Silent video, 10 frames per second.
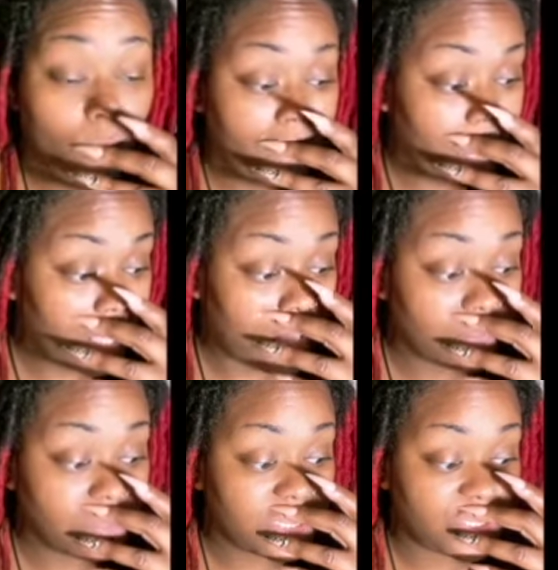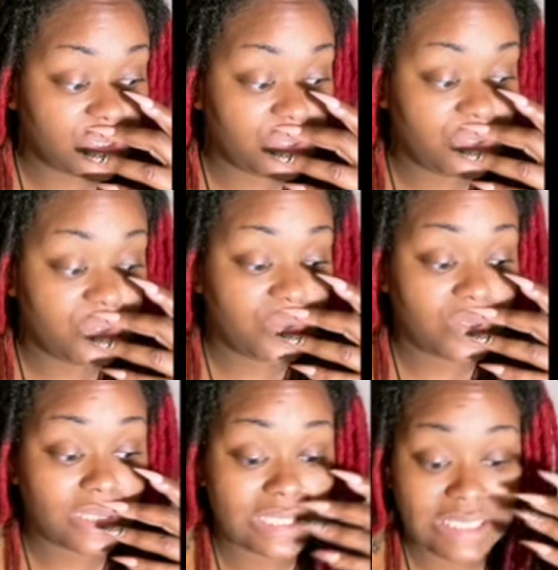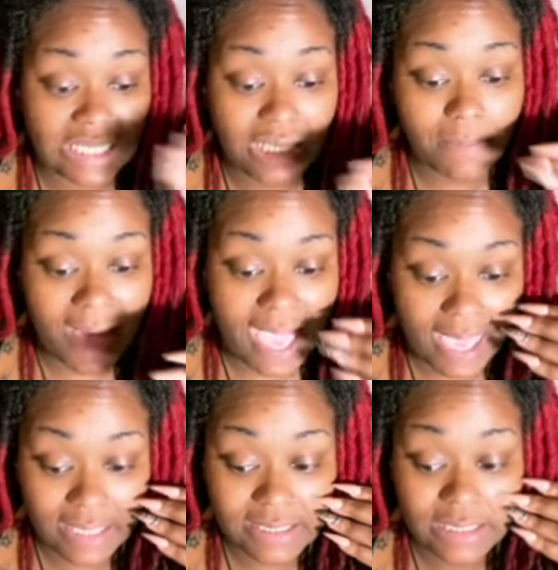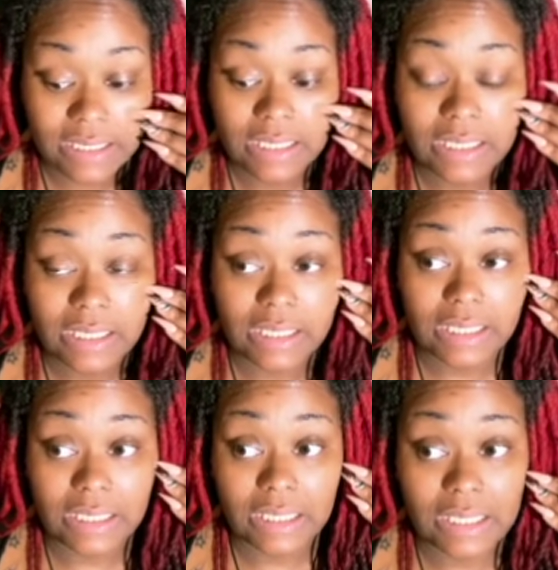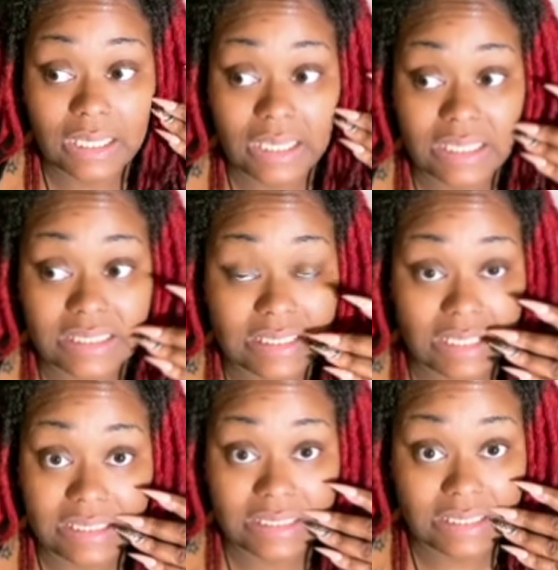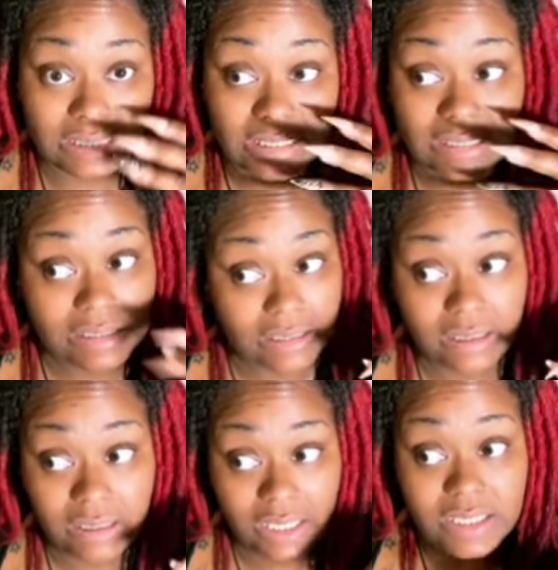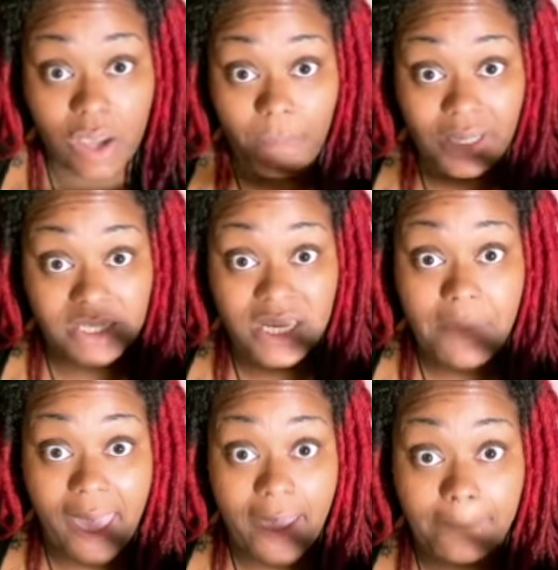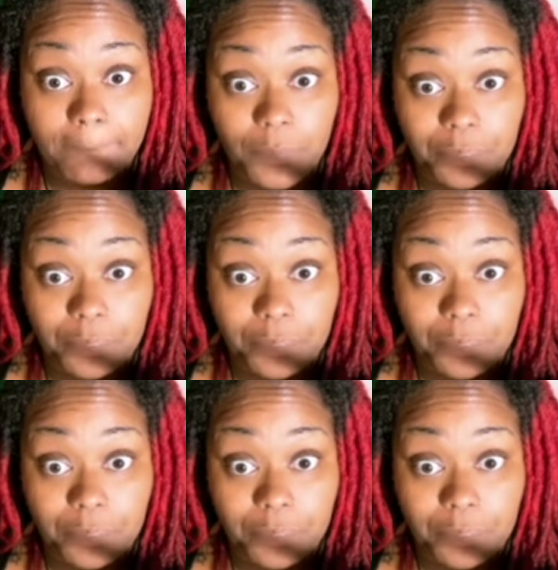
when it comes to the tea bags, is gonna be the tea bag.